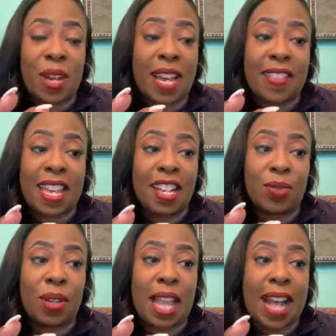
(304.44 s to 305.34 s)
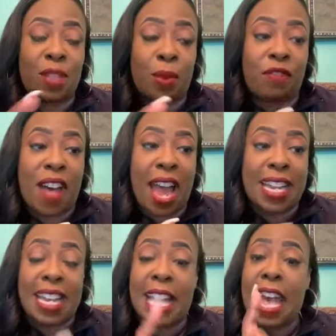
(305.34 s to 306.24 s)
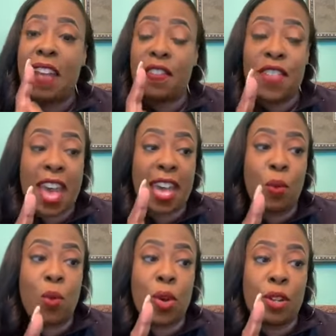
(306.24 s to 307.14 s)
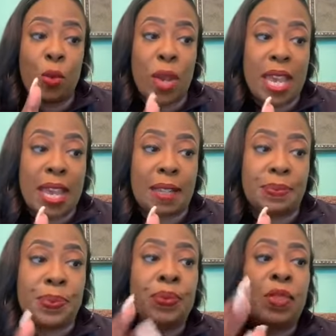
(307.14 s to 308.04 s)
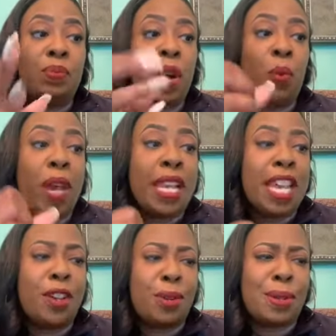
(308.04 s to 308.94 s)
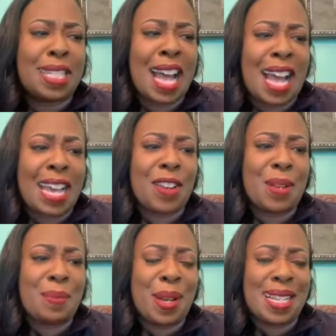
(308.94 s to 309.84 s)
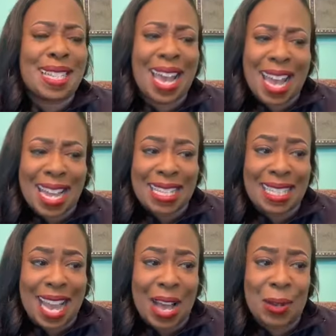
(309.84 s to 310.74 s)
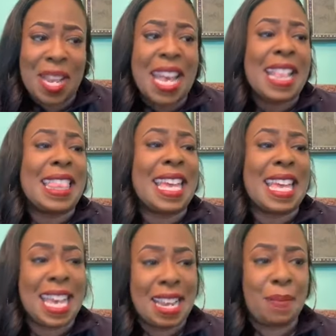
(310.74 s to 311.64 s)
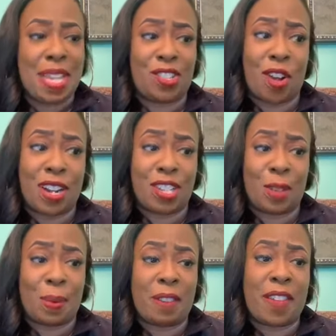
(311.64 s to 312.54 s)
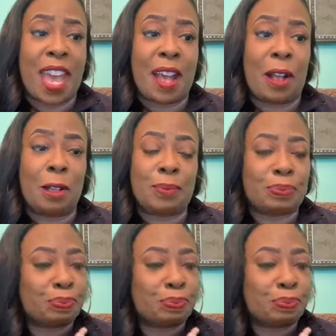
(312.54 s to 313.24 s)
and the Israelites were fighting, they would win. But when he grew tired and put his hands down, the enemy started to prevail.